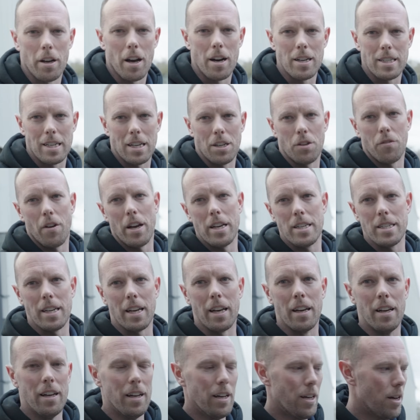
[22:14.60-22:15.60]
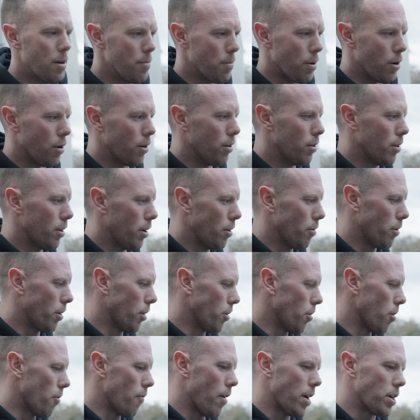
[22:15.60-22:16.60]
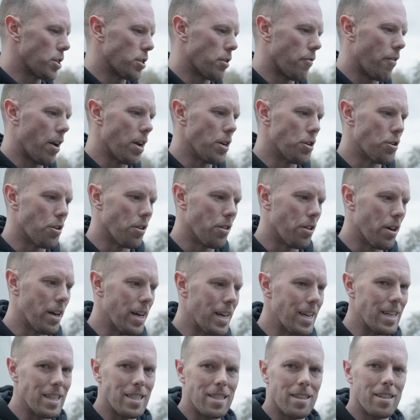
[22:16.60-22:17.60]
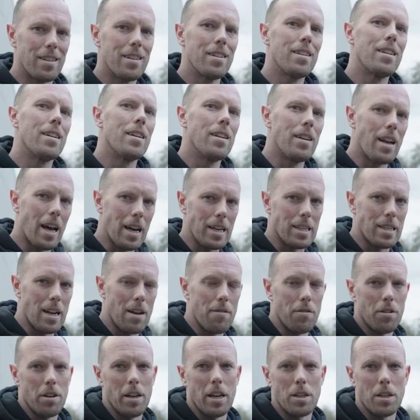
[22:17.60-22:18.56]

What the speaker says: guys, let's face it. But who can do a restoration that is next level?